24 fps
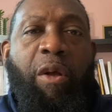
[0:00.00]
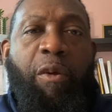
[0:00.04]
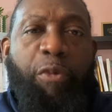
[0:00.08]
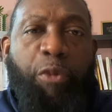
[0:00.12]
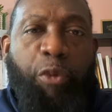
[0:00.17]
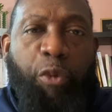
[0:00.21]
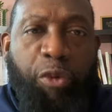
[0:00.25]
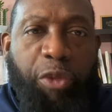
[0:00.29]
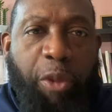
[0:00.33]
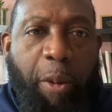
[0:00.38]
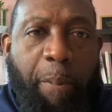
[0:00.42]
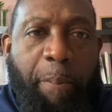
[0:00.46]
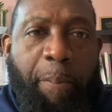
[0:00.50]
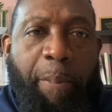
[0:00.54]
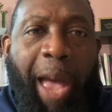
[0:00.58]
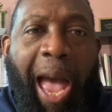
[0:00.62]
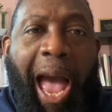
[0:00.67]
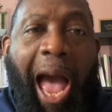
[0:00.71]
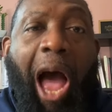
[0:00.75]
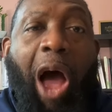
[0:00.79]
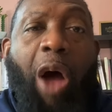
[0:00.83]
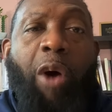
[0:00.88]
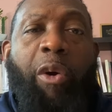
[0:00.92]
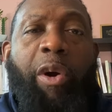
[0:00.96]
through the
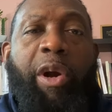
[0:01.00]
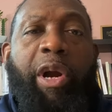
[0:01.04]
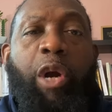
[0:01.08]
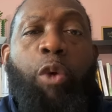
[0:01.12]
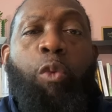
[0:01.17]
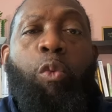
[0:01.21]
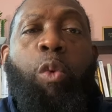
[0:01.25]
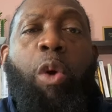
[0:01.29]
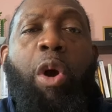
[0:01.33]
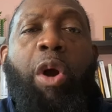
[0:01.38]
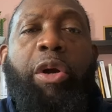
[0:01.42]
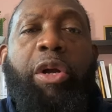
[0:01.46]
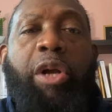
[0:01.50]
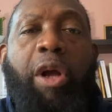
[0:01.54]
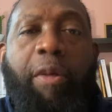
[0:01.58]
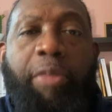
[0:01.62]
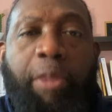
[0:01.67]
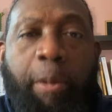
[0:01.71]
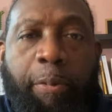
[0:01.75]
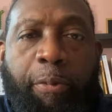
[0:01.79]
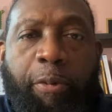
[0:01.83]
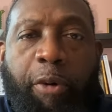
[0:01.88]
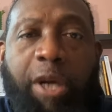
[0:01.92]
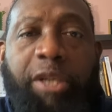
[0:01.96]
power and work of the
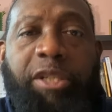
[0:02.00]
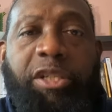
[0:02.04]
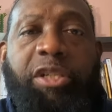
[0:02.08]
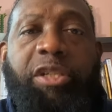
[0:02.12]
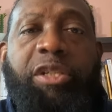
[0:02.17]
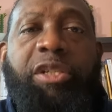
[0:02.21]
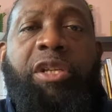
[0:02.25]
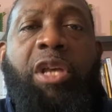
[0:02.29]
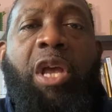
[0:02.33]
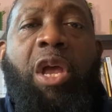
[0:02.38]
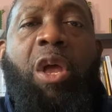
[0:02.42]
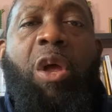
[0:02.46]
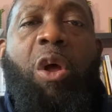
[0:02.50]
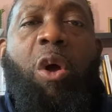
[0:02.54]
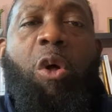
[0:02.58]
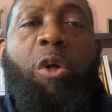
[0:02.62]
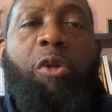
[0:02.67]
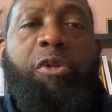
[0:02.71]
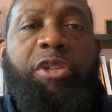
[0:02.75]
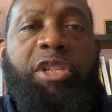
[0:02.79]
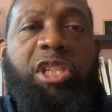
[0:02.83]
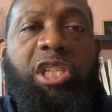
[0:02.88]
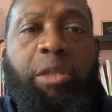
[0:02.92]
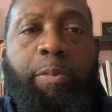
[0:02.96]
precious
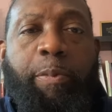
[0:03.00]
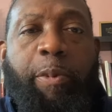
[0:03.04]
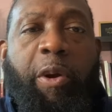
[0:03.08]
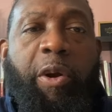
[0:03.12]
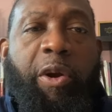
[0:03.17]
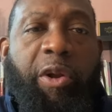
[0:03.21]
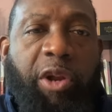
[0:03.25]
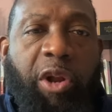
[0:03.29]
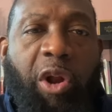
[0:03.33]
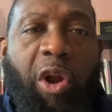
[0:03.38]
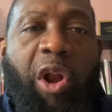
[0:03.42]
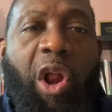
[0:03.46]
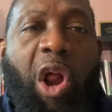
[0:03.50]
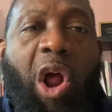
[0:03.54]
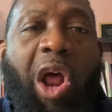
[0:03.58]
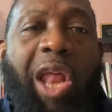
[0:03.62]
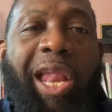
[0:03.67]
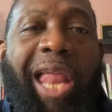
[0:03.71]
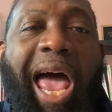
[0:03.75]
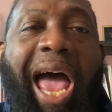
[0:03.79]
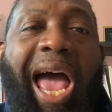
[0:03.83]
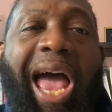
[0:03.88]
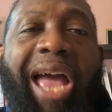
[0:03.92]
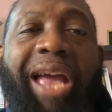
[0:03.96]
Holy Spirit in our
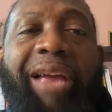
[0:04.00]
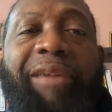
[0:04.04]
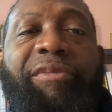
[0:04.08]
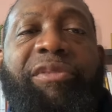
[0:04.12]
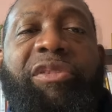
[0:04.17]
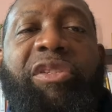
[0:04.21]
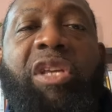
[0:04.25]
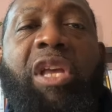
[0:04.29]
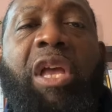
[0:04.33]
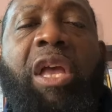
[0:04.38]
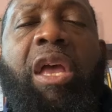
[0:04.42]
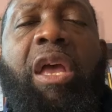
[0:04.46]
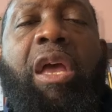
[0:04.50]
lives.